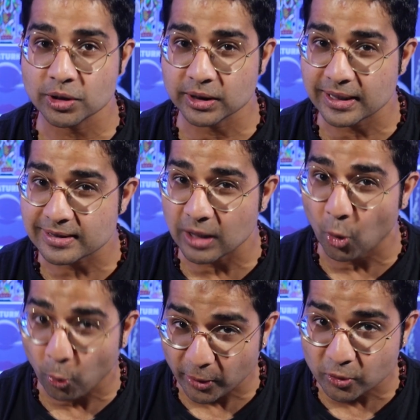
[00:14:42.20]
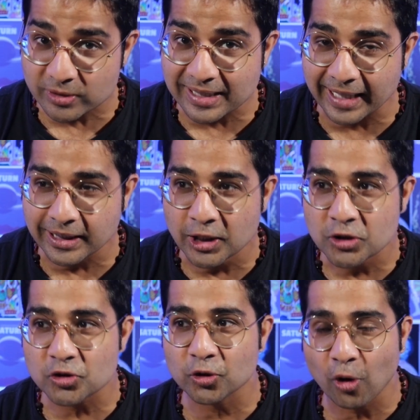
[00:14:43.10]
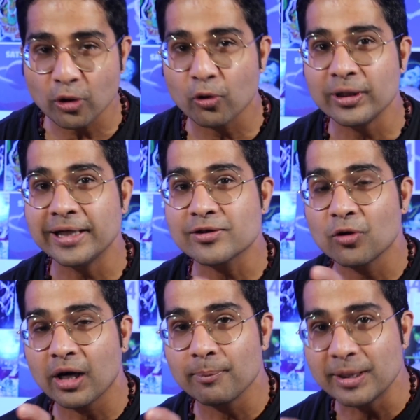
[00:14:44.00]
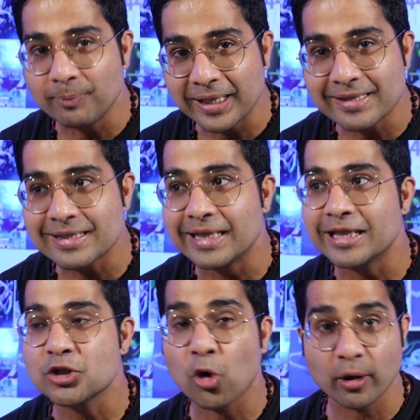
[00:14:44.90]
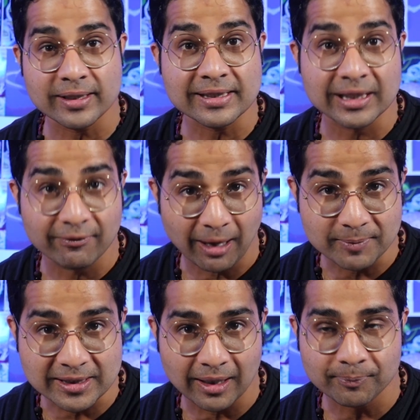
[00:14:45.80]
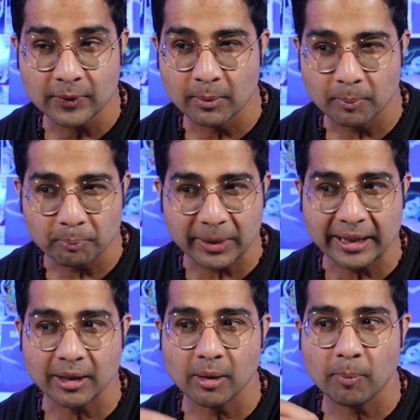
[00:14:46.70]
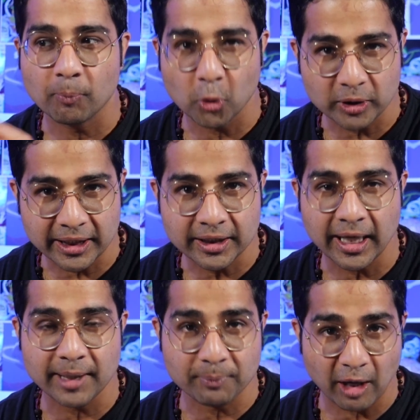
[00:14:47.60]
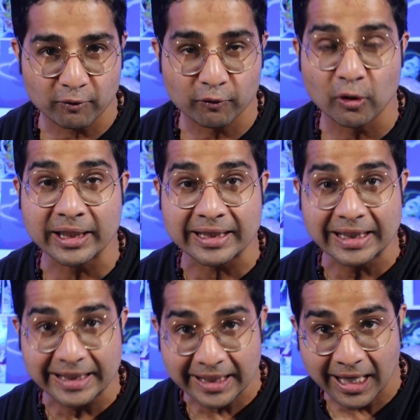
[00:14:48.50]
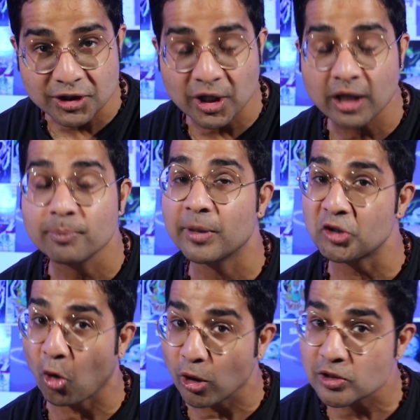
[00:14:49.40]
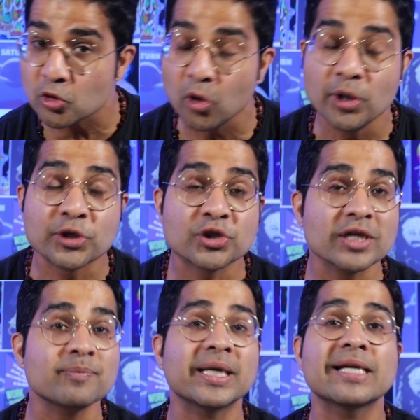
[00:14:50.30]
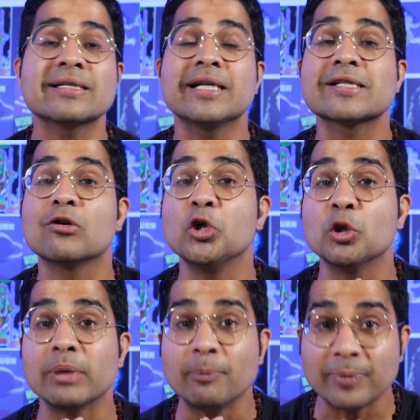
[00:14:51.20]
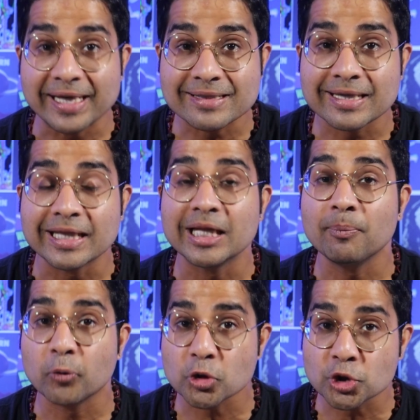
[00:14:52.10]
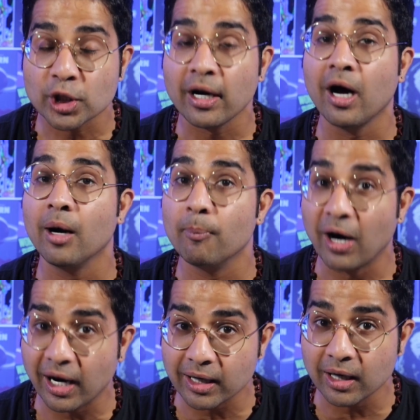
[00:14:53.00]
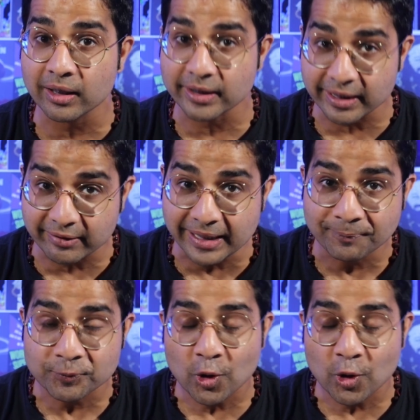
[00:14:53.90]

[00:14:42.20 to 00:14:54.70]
Virgo sign, so not only it's gonna be placed in the Taurus Navamsa, being potent and powerful in the D9 chart, but also just because it is going to be placed in the Pushkara Bhaga degree,